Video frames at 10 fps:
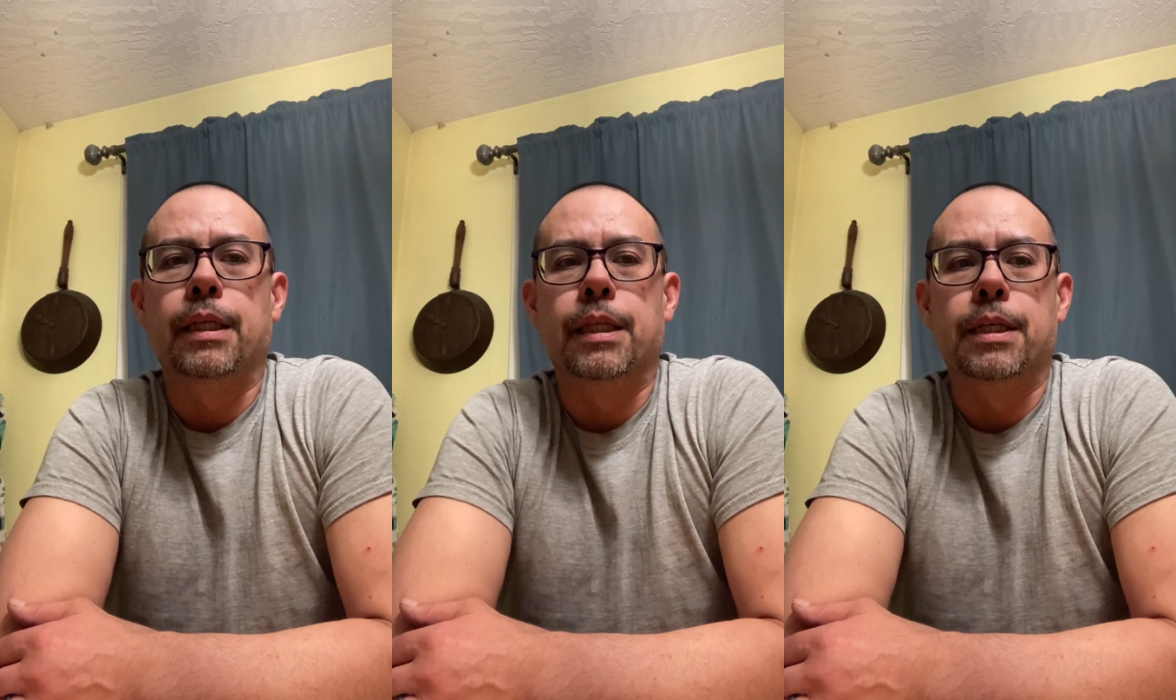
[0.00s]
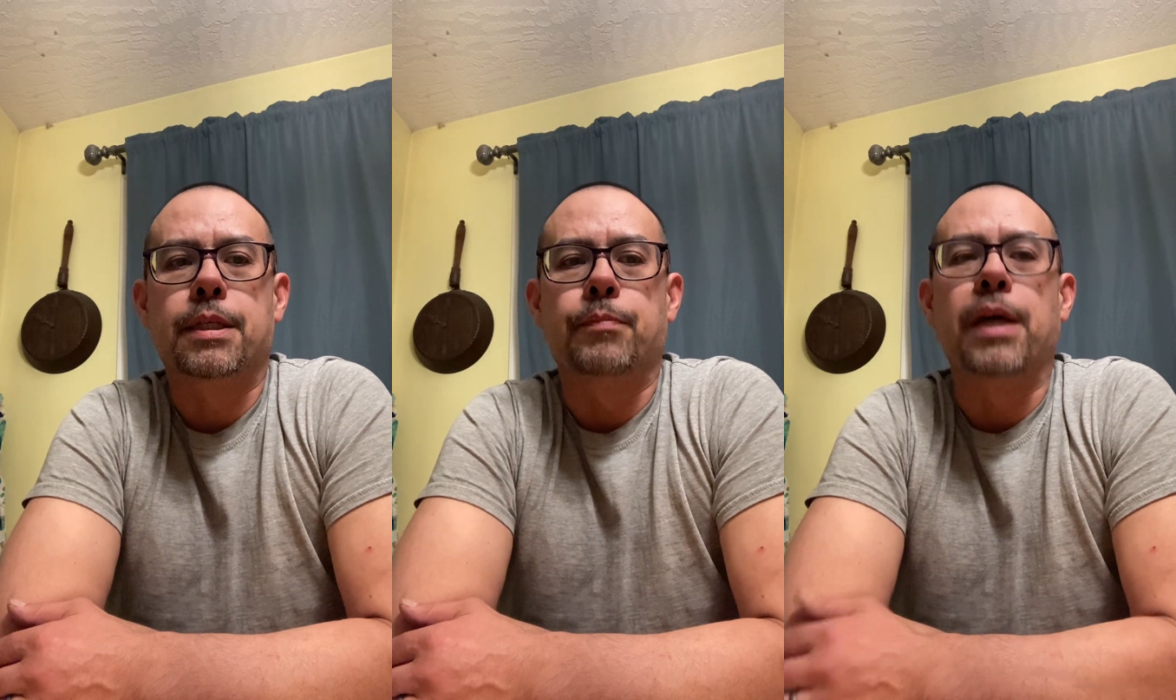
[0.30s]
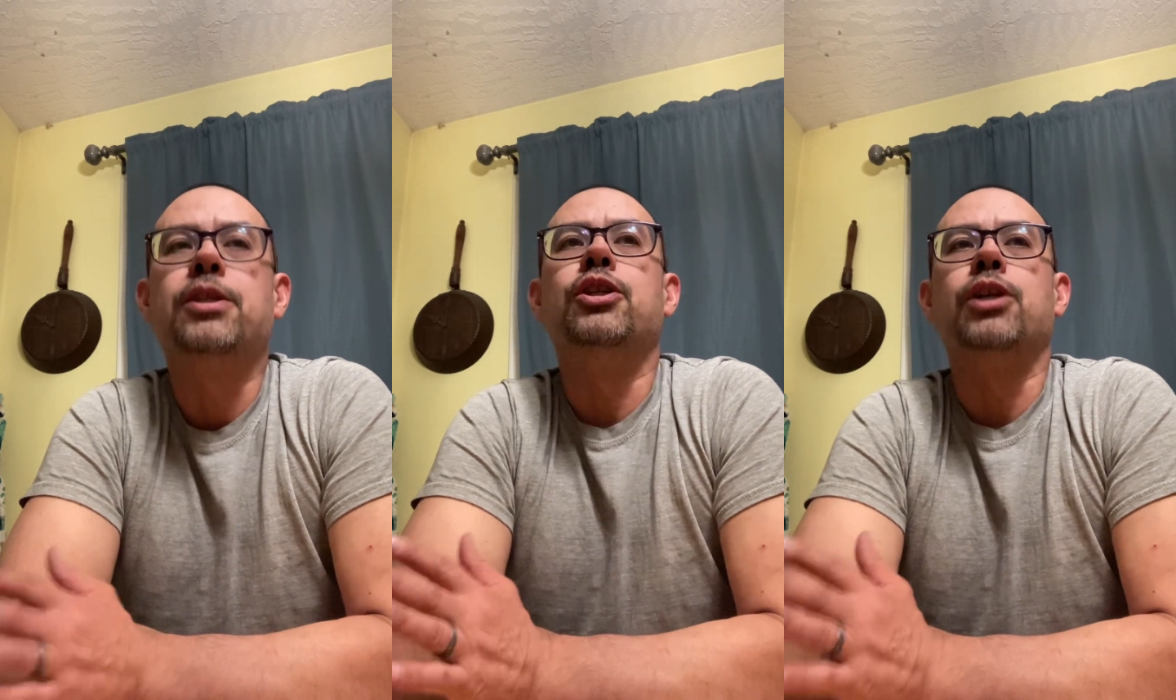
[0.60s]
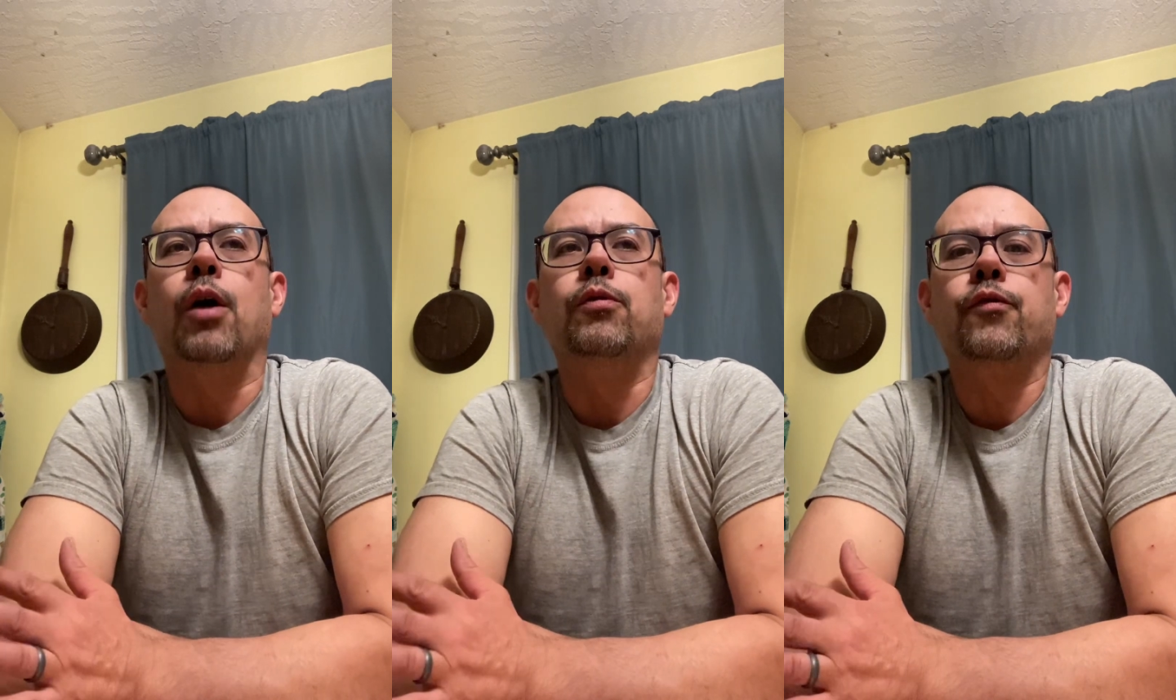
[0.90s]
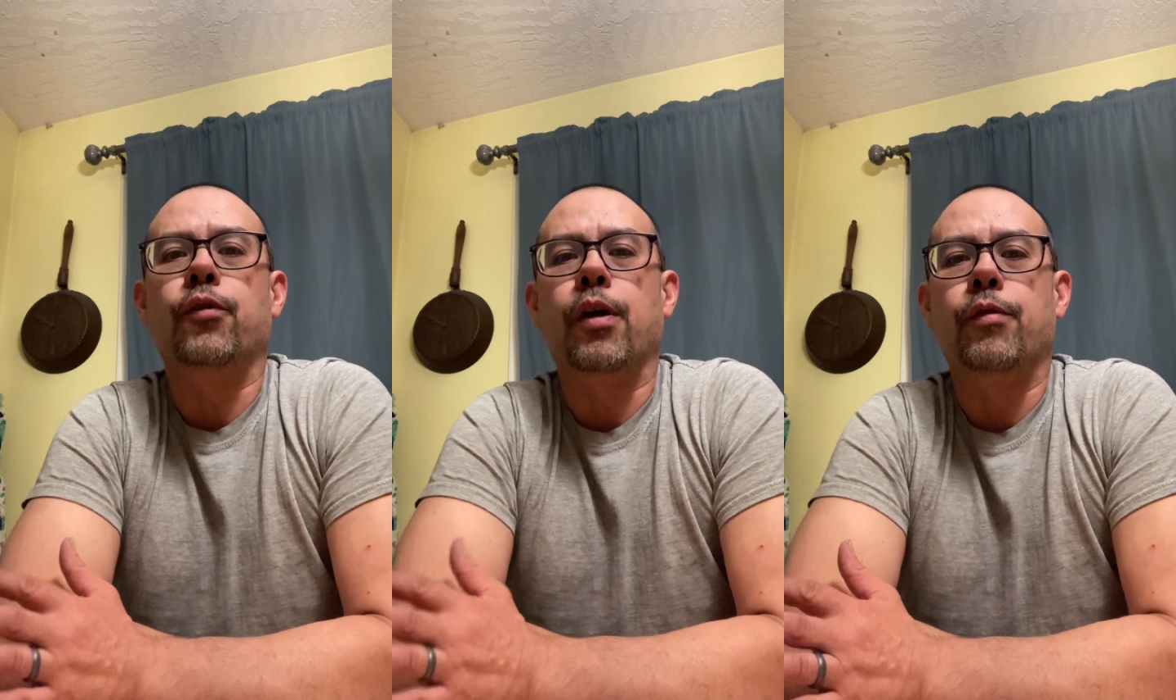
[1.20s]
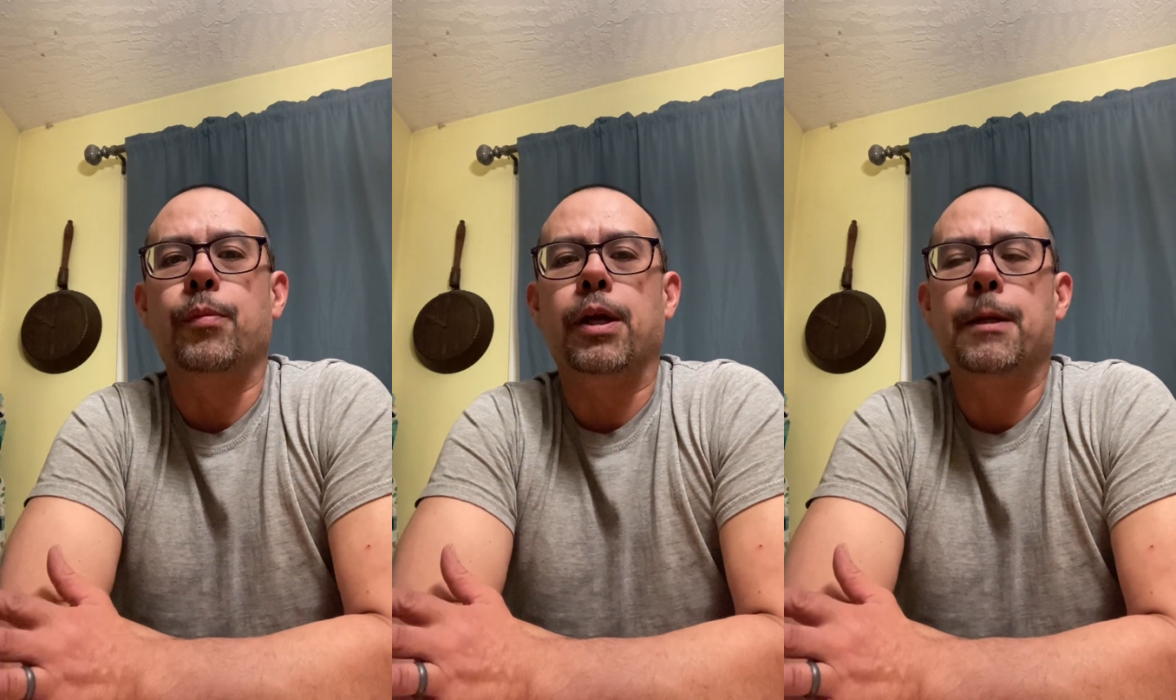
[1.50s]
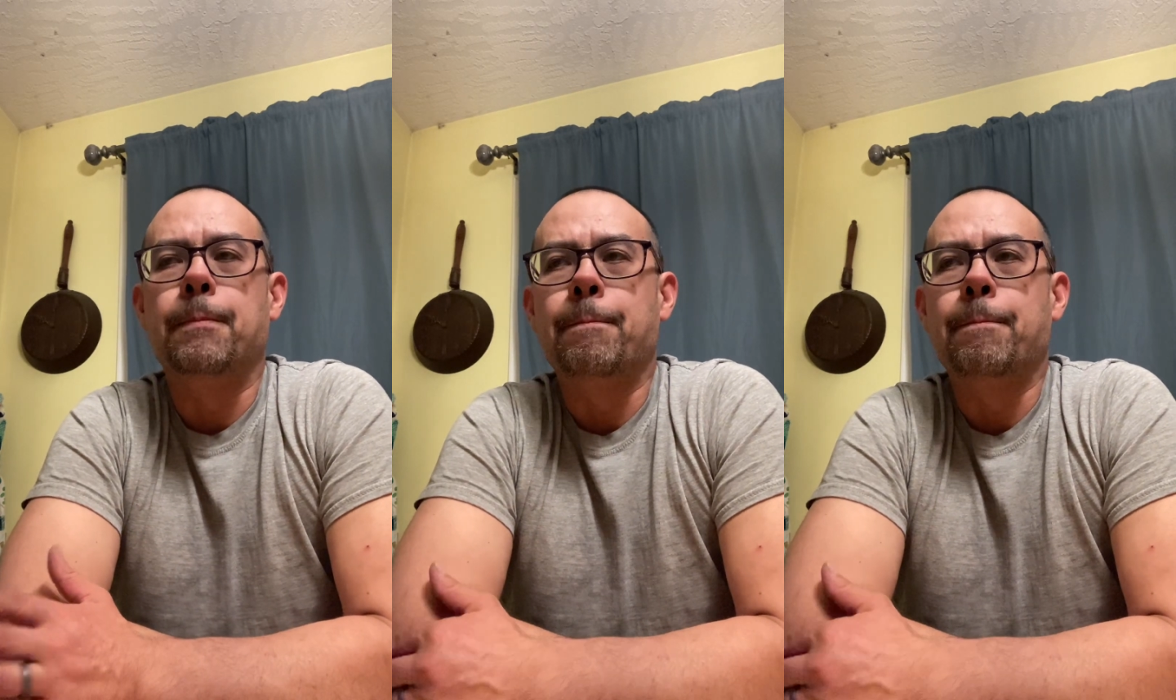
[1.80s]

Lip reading: this message out for everybody.